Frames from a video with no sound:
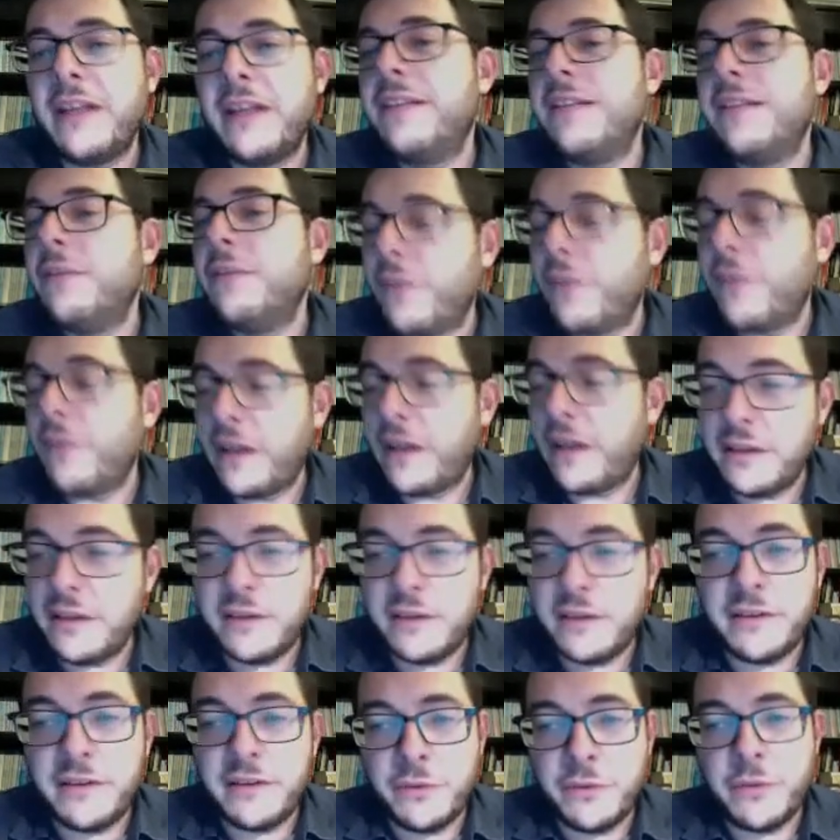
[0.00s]
the failure
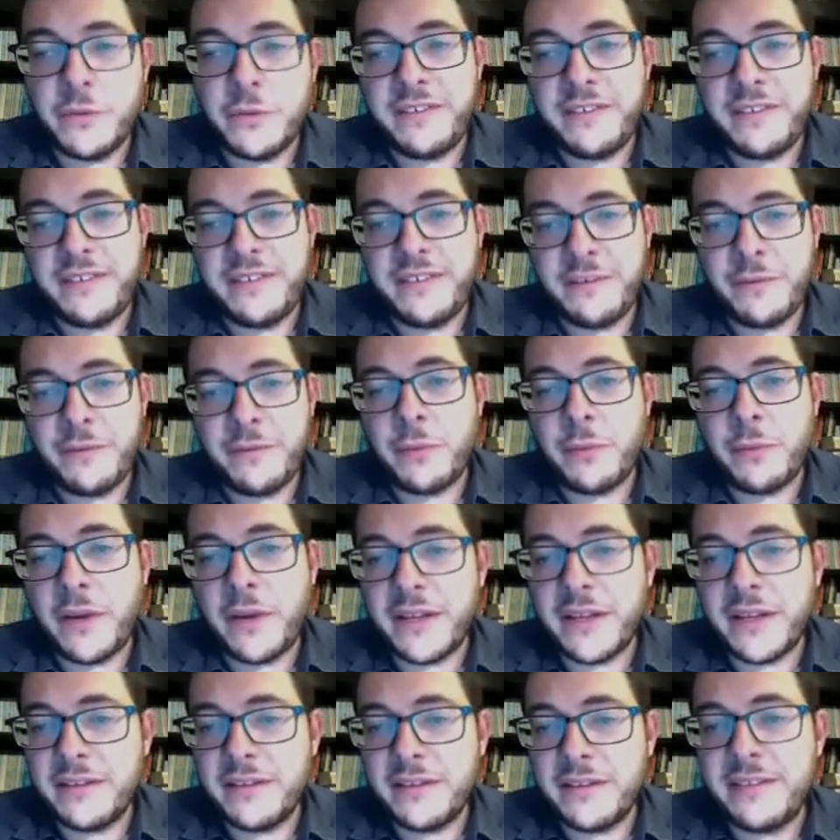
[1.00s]
to achieve a
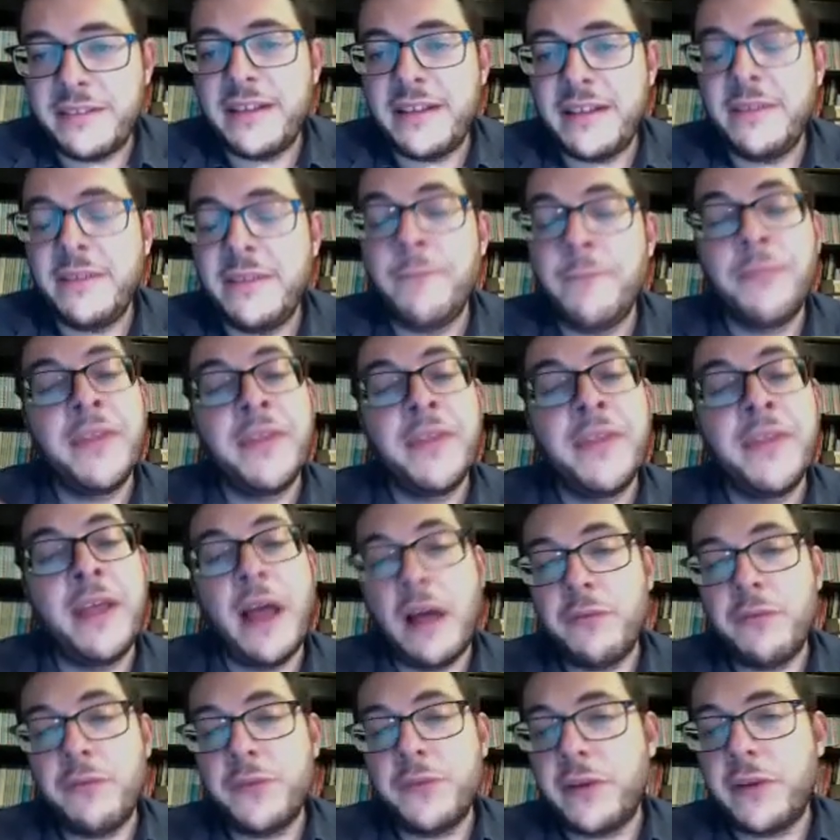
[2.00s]
pregnancy
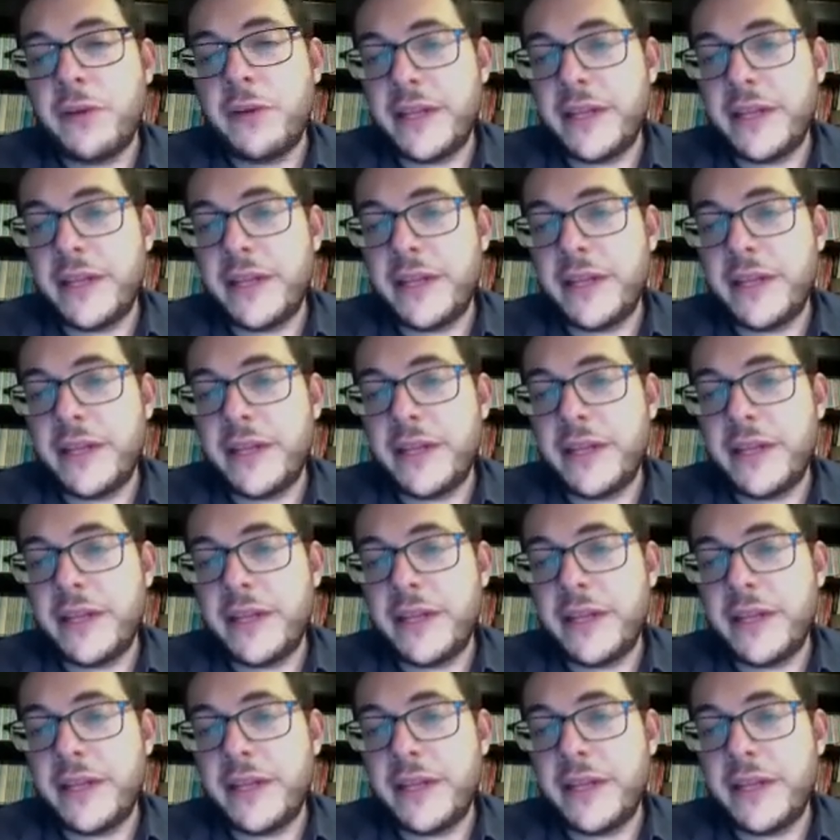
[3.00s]
after at